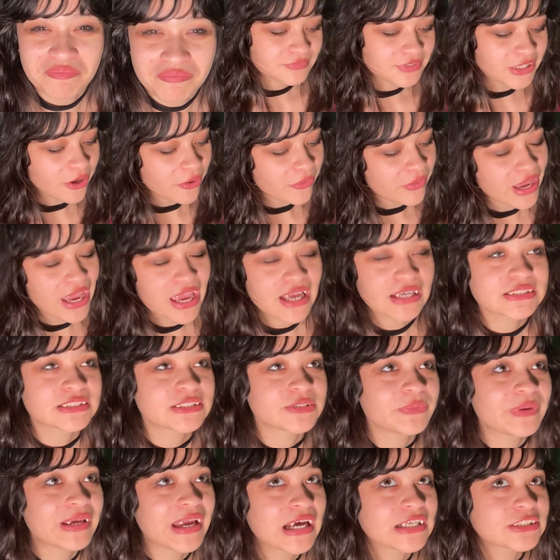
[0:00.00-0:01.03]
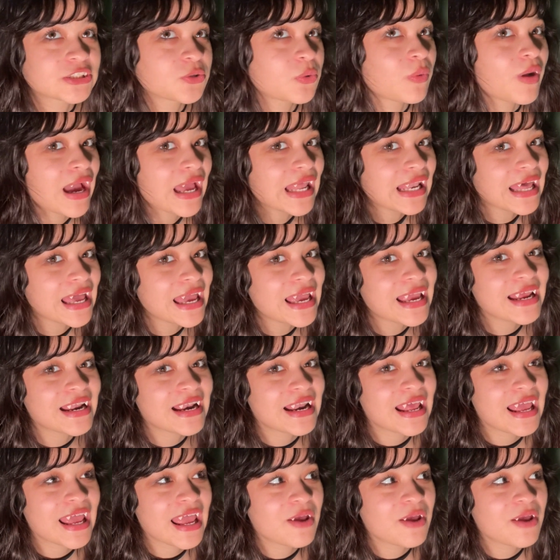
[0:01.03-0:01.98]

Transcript: Yeah, okay, so we got Twilight